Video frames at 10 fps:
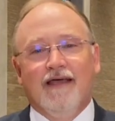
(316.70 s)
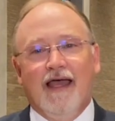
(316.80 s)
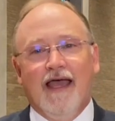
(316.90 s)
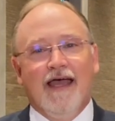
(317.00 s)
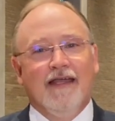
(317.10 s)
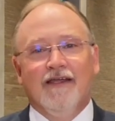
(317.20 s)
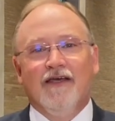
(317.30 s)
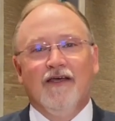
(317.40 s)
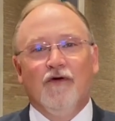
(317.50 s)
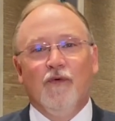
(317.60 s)
And
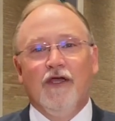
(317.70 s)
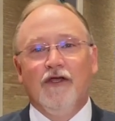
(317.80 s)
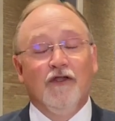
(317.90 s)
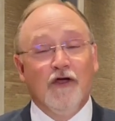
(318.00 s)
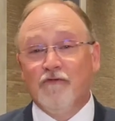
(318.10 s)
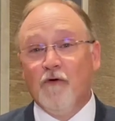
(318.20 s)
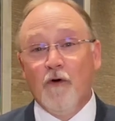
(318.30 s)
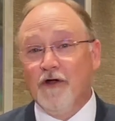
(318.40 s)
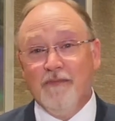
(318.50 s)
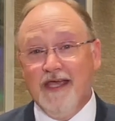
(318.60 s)
we look
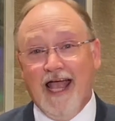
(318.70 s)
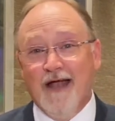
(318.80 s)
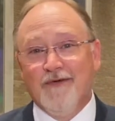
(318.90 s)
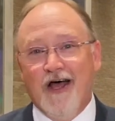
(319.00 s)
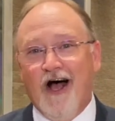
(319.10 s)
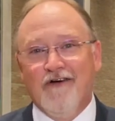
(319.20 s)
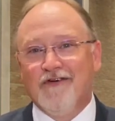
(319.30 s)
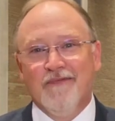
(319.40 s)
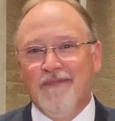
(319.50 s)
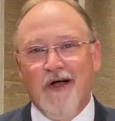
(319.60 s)
forward to being able to
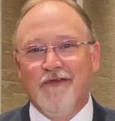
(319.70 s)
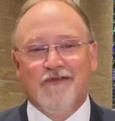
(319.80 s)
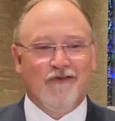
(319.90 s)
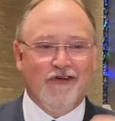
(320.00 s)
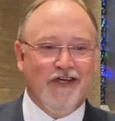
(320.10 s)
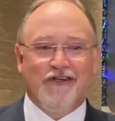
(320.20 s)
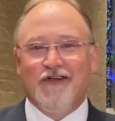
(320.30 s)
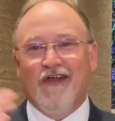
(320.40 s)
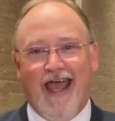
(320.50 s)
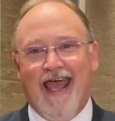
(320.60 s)
offer both
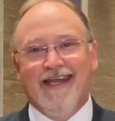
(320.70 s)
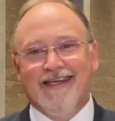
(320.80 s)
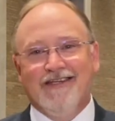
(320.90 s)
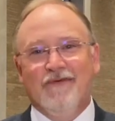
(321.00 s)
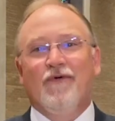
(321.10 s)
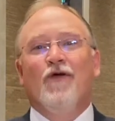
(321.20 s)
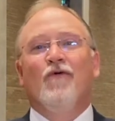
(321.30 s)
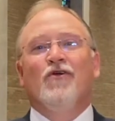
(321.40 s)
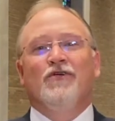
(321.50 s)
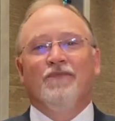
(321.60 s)
traditional and contemporary
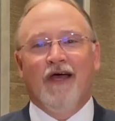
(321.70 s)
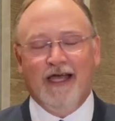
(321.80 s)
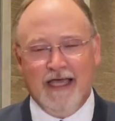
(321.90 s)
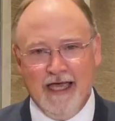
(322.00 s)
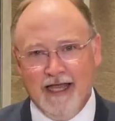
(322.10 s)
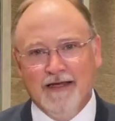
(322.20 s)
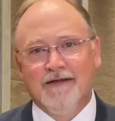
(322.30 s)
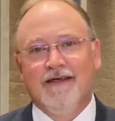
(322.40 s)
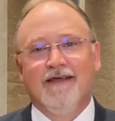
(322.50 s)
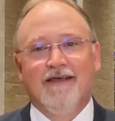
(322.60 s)
worship again.
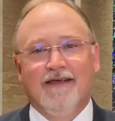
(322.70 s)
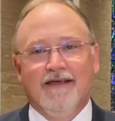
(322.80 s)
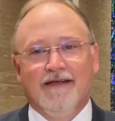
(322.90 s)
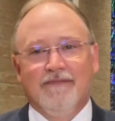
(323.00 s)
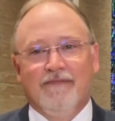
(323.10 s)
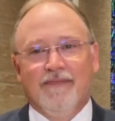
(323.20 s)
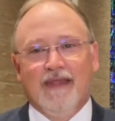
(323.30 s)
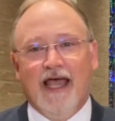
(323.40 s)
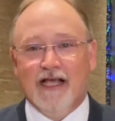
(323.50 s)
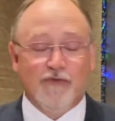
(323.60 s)

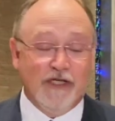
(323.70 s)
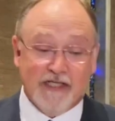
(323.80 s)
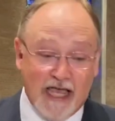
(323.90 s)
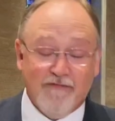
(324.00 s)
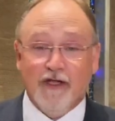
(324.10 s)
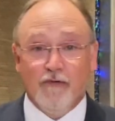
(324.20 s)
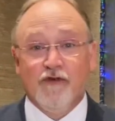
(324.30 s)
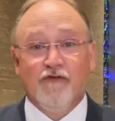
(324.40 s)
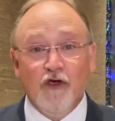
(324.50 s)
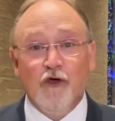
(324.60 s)
As we safely
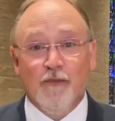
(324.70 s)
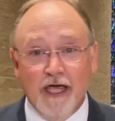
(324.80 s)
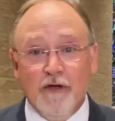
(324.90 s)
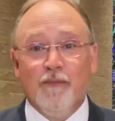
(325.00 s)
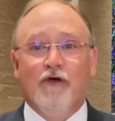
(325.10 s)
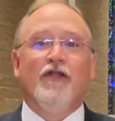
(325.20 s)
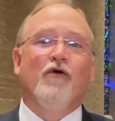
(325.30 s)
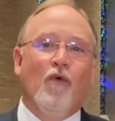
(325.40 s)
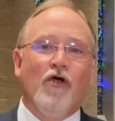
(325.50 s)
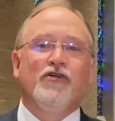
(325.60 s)
resume
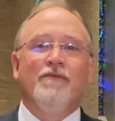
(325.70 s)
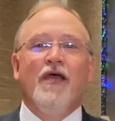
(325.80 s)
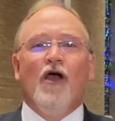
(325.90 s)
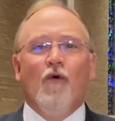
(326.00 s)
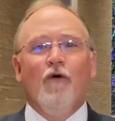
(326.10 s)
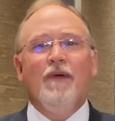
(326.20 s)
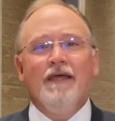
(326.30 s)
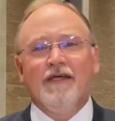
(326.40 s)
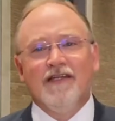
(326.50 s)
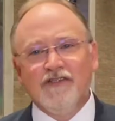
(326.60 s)
in-building worship, we'll
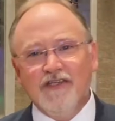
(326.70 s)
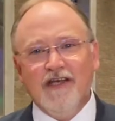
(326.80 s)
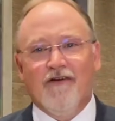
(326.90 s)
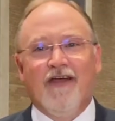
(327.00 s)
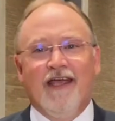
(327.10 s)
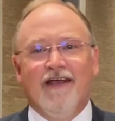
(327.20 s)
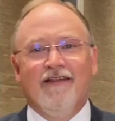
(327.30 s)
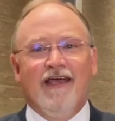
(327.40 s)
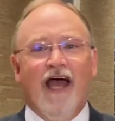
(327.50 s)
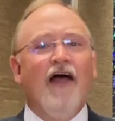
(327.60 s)
be considering
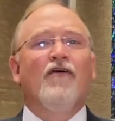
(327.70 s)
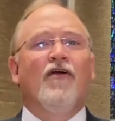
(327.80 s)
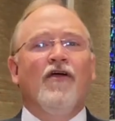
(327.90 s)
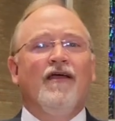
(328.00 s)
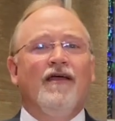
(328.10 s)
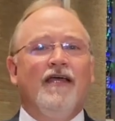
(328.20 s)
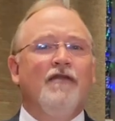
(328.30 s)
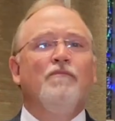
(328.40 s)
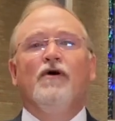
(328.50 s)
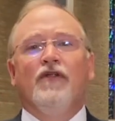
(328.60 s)
the other
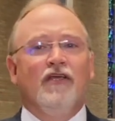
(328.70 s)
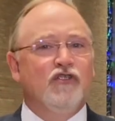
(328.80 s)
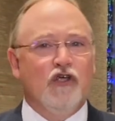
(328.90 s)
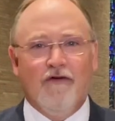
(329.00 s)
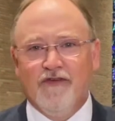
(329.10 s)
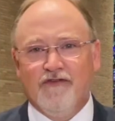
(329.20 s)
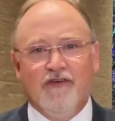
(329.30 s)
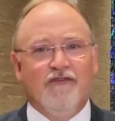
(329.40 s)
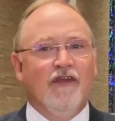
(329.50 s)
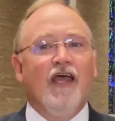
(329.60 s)
in-building
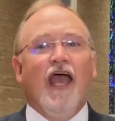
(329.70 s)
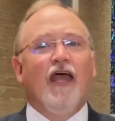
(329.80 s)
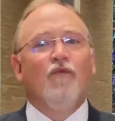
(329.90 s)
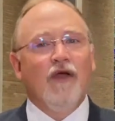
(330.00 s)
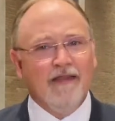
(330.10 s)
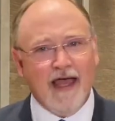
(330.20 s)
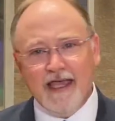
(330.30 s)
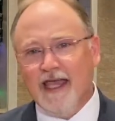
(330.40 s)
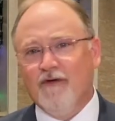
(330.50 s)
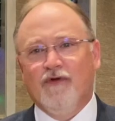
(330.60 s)
services and when they
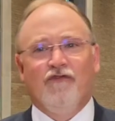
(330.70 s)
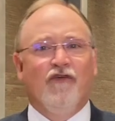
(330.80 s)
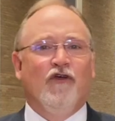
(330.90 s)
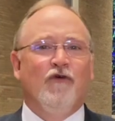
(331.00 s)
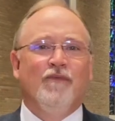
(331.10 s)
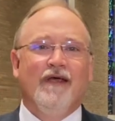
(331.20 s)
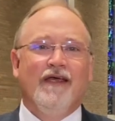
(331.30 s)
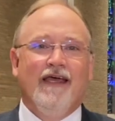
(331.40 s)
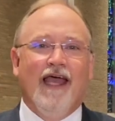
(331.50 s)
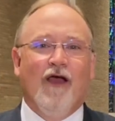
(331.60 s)
can resume.
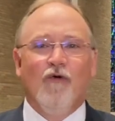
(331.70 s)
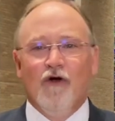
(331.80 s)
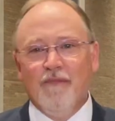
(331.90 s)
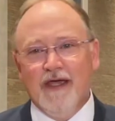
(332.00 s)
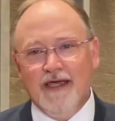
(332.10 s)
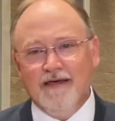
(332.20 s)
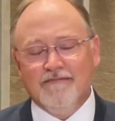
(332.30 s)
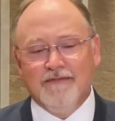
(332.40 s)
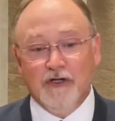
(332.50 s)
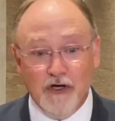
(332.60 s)
And we'll be
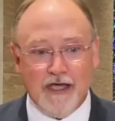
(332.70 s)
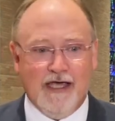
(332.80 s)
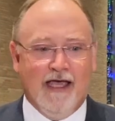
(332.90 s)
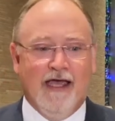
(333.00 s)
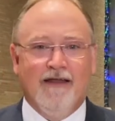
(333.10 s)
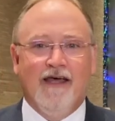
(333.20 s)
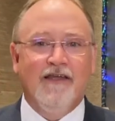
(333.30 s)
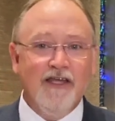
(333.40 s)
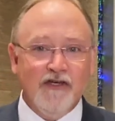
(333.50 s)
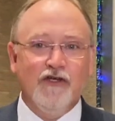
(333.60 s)
looking at
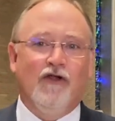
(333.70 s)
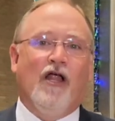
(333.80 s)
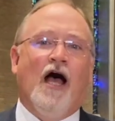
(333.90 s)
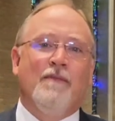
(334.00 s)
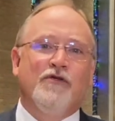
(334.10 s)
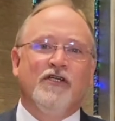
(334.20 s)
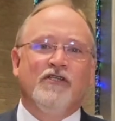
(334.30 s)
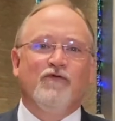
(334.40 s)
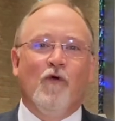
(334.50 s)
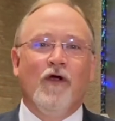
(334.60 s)
additional
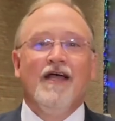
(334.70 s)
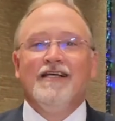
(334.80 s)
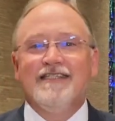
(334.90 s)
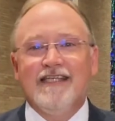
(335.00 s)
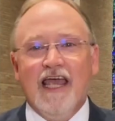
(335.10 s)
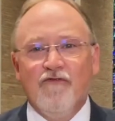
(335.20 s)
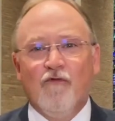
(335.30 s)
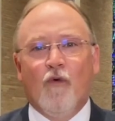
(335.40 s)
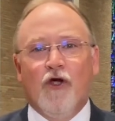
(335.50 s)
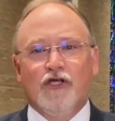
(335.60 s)
options for safe
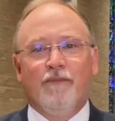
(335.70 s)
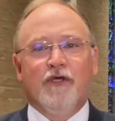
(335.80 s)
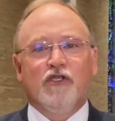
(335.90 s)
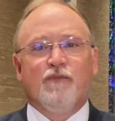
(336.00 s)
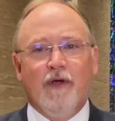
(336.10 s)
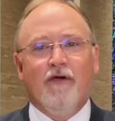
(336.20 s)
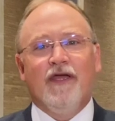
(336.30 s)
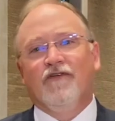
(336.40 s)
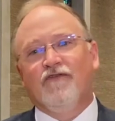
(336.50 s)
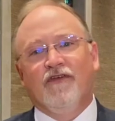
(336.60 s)
worship
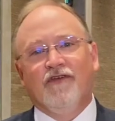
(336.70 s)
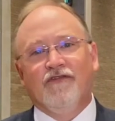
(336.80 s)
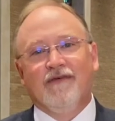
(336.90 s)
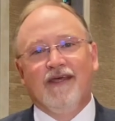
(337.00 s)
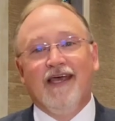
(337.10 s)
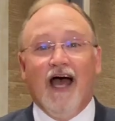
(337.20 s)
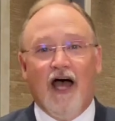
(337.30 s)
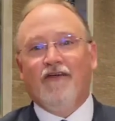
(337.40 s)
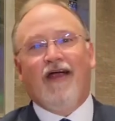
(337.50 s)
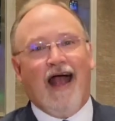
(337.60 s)
experiences,
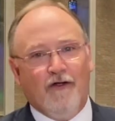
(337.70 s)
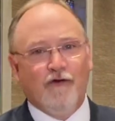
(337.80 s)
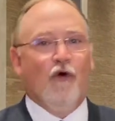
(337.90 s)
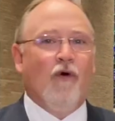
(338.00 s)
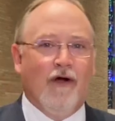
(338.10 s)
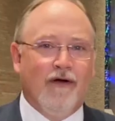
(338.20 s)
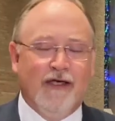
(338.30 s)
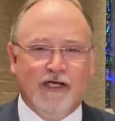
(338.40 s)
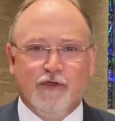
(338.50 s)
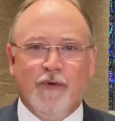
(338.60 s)
other outdoor
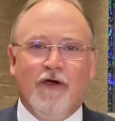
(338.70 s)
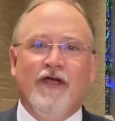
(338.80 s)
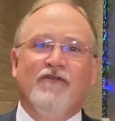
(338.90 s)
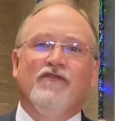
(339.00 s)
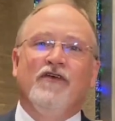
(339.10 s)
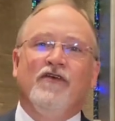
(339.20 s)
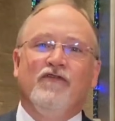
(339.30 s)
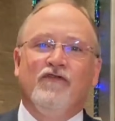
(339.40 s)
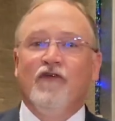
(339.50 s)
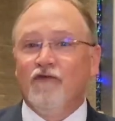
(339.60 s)

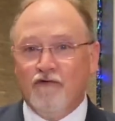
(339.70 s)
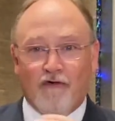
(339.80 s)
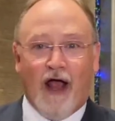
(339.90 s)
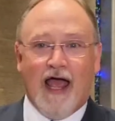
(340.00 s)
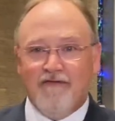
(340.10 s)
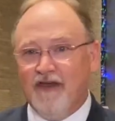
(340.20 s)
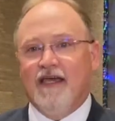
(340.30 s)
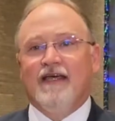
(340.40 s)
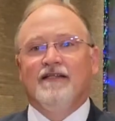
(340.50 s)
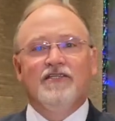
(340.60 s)
experiences,
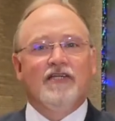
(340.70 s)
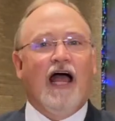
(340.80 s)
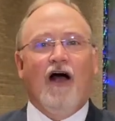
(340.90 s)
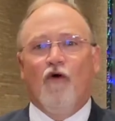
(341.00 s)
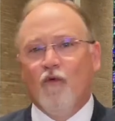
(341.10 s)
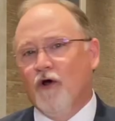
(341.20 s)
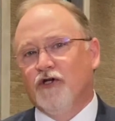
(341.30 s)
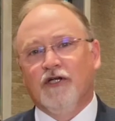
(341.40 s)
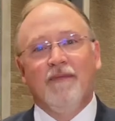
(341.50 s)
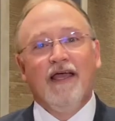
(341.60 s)
drive-in style
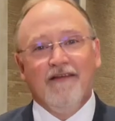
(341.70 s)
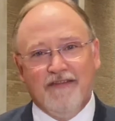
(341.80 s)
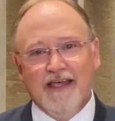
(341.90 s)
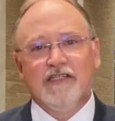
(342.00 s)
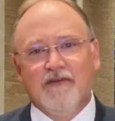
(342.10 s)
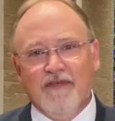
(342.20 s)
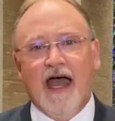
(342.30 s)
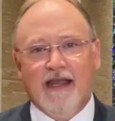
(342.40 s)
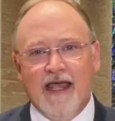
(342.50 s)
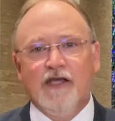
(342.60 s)
worship, things of
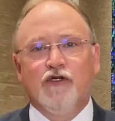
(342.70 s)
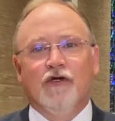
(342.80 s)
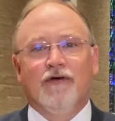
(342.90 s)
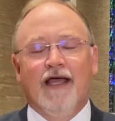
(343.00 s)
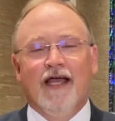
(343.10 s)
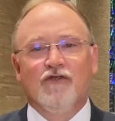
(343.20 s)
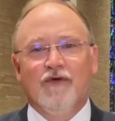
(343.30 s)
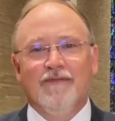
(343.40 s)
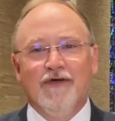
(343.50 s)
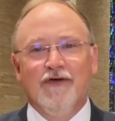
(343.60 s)
that nature as
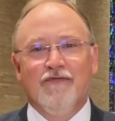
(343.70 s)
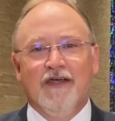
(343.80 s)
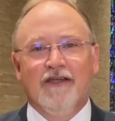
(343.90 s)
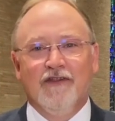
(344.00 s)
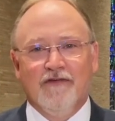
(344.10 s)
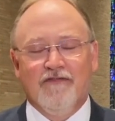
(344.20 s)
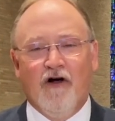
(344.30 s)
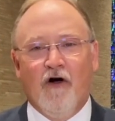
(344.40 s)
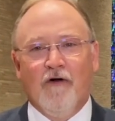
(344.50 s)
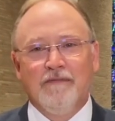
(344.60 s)
we move into the
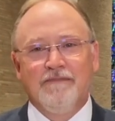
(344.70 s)
fall.